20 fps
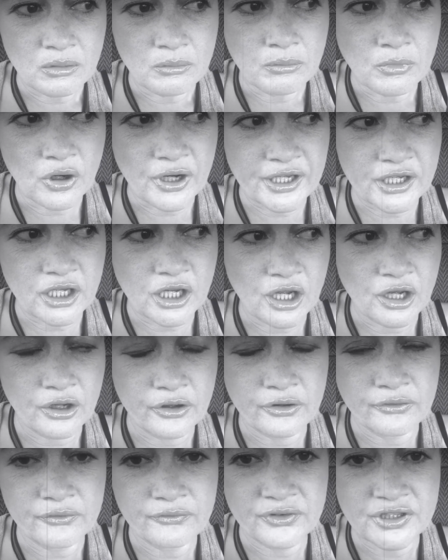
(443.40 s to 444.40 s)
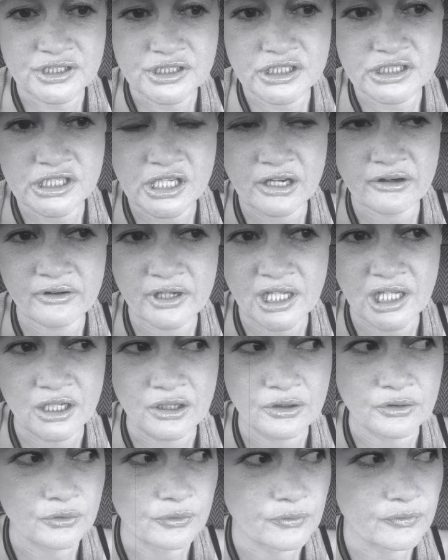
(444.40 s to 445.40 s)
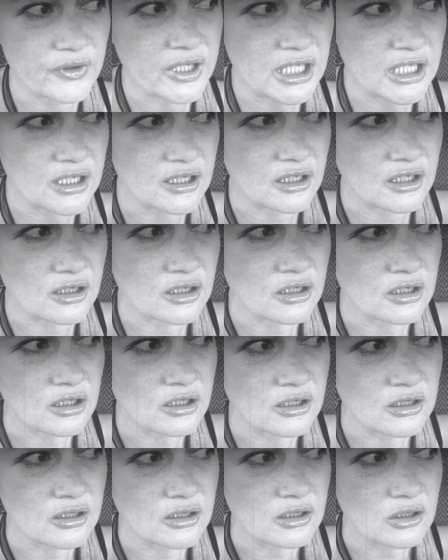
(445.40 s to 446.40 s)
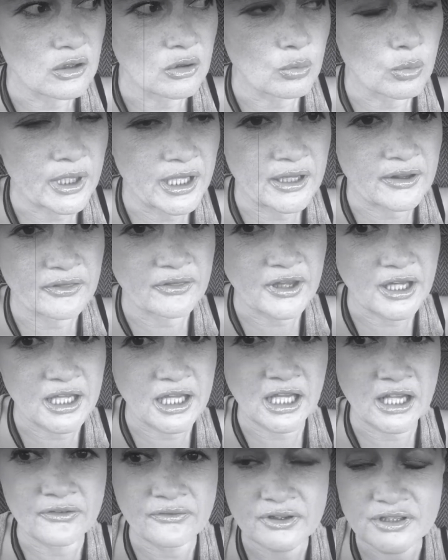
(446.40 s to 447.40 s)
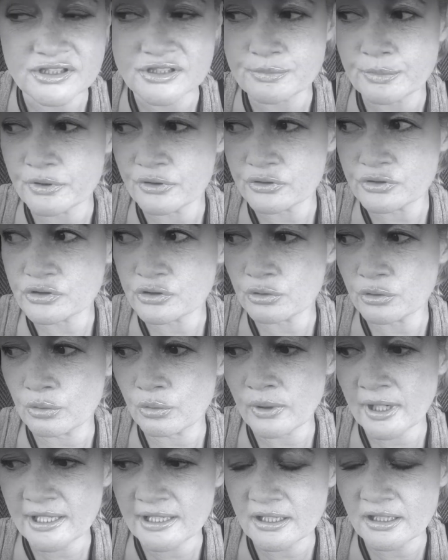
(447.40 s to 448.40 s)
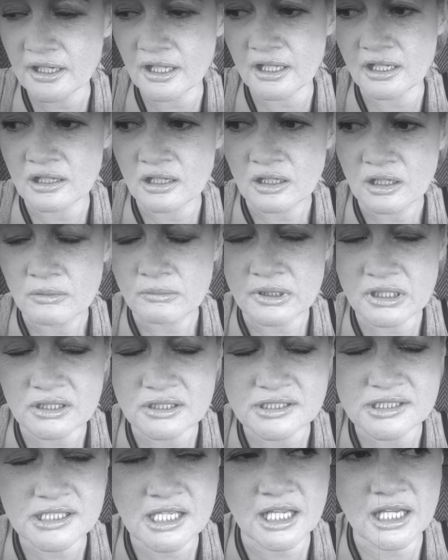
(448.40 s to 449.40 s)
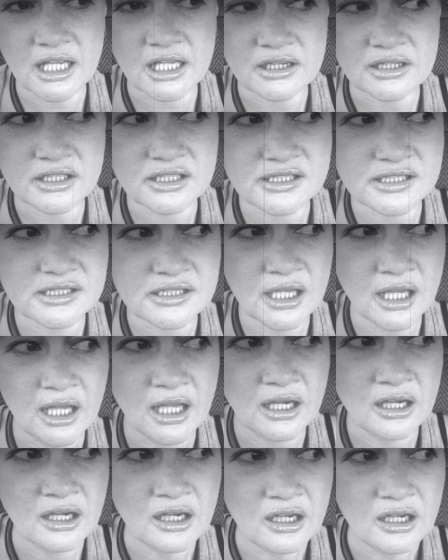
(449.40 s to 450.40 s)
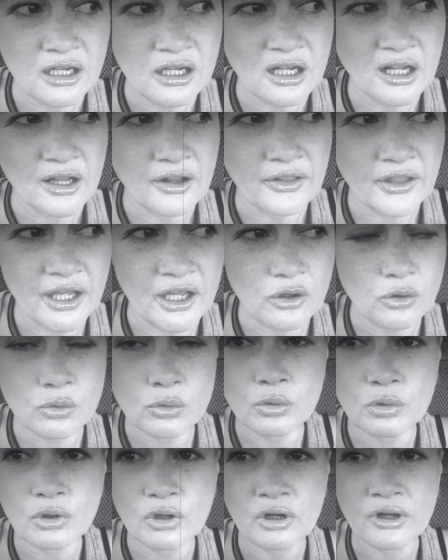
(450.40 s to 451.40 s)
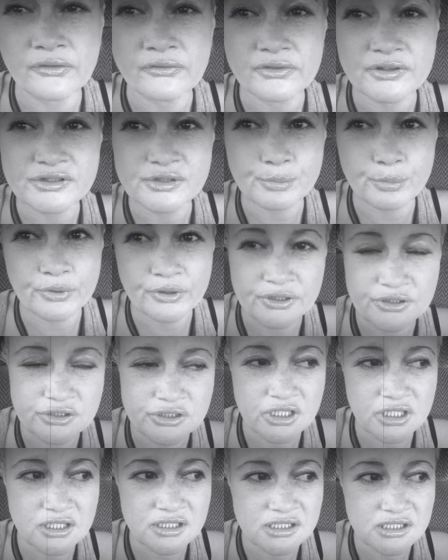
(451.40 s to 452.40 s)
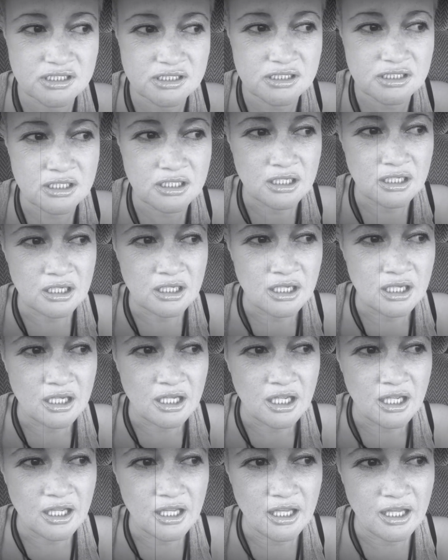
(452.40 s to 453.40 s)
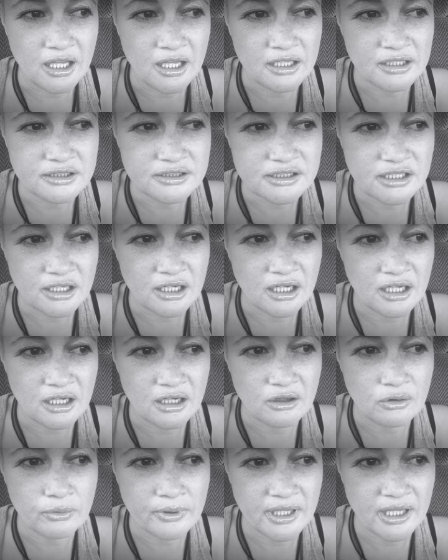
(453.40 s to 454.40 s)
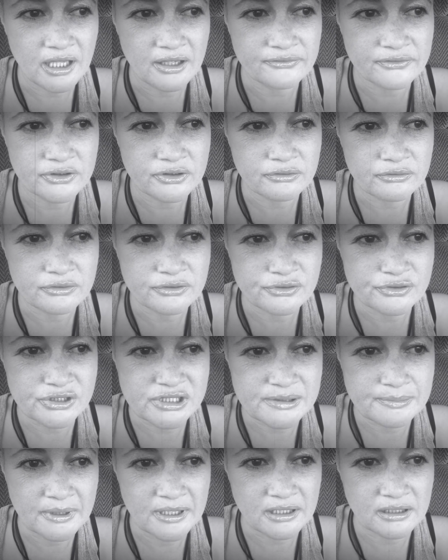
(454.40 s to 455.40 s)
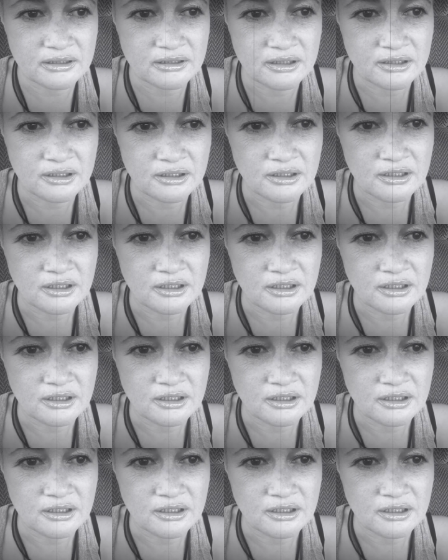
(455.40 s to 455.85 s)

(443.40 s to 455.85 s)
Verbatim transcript: might go vegetarian or vegan when they have a spiritual awakening because they understand that all life is precious and uh, we have to respect